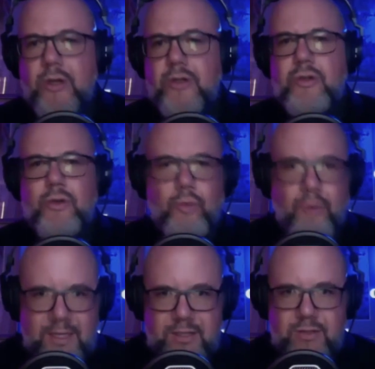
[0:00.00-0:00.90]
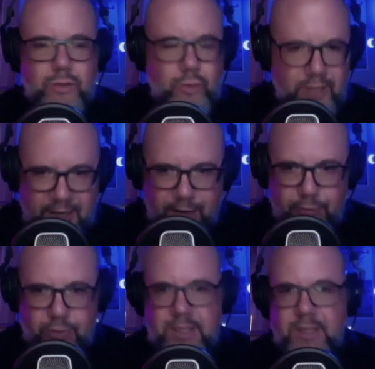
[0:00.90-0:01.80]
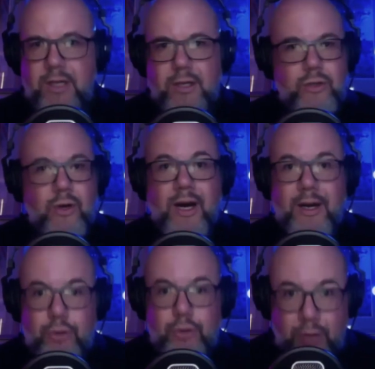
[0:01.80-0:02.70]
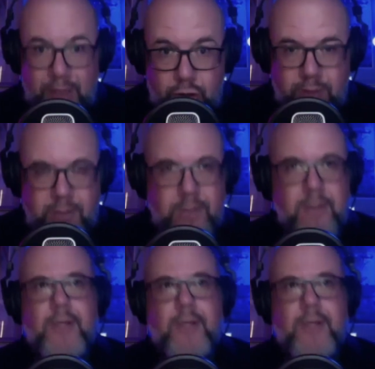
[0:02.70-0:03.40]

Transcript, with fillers: to your rest to your recovery to your hydration,